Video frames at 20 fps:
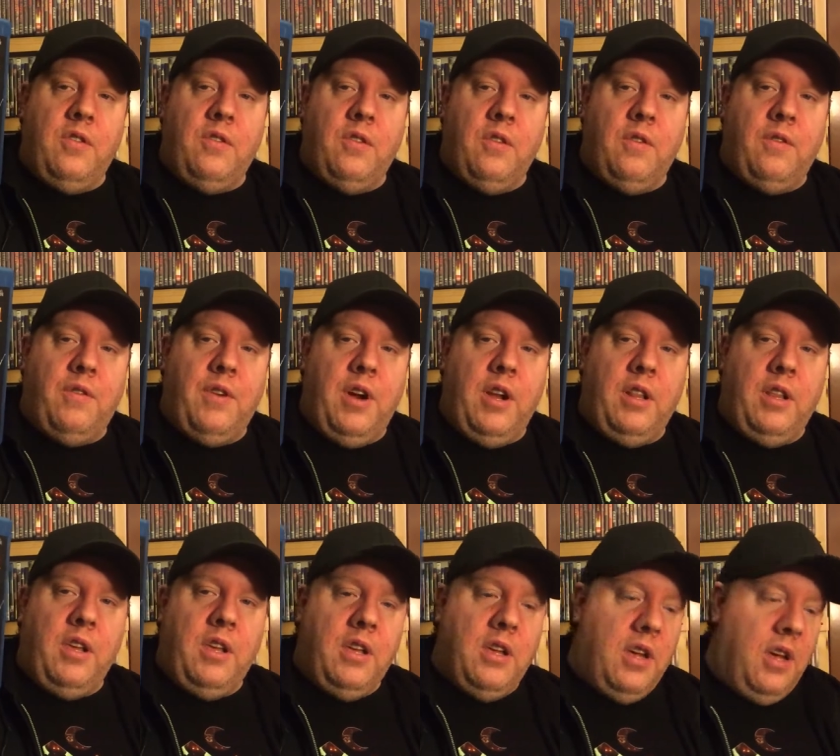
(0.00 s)
So
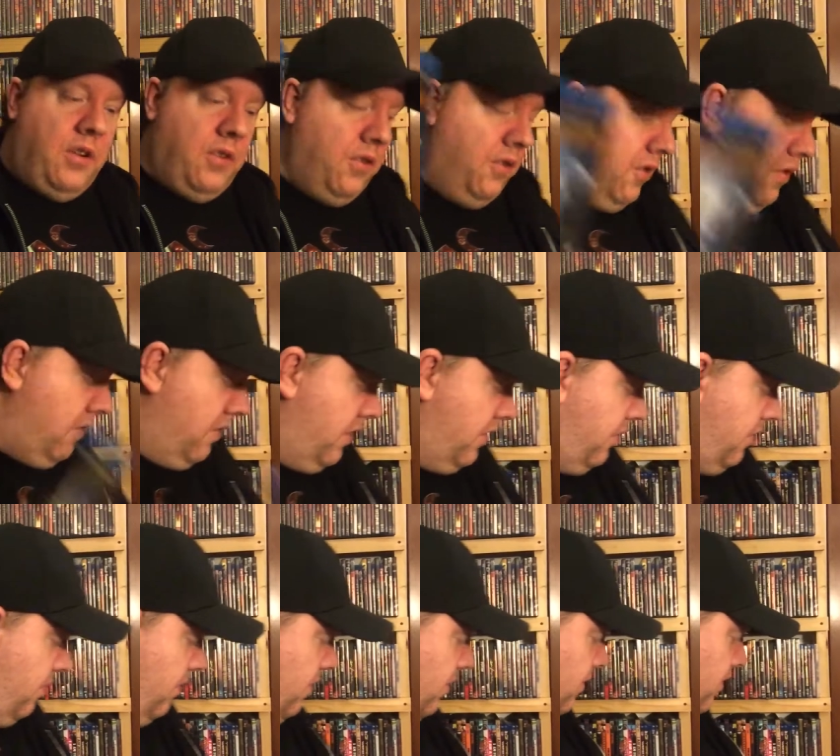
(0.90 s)
finally,
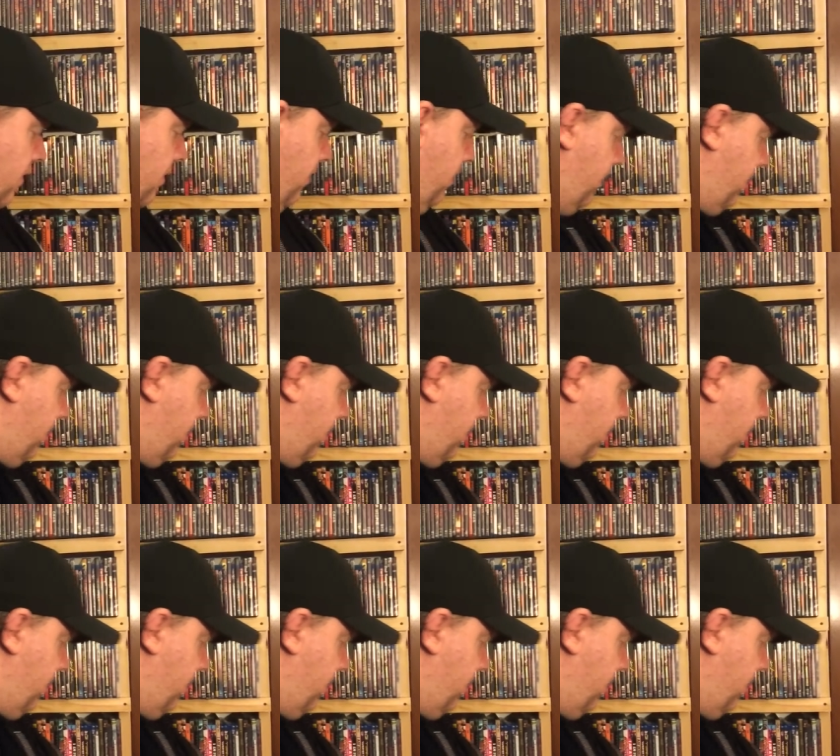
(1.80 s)
Extraterrestrial.